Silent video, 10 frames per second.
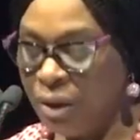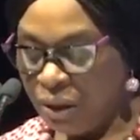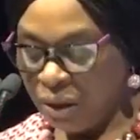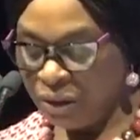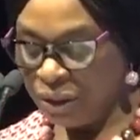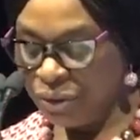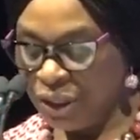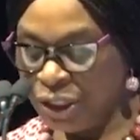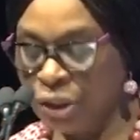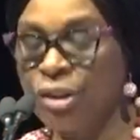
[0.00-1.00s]
in the
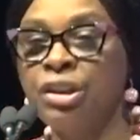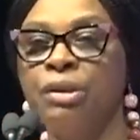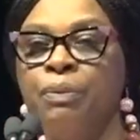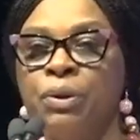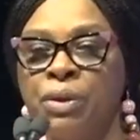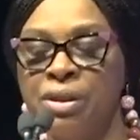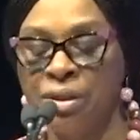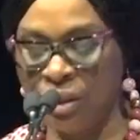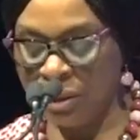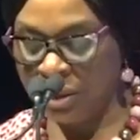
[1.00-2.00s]
relationship between
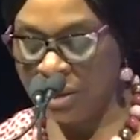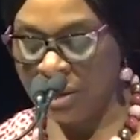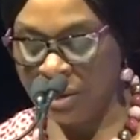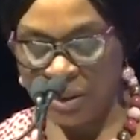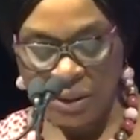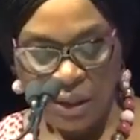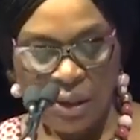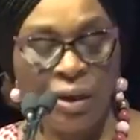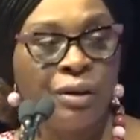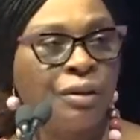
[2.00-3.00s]
citizens and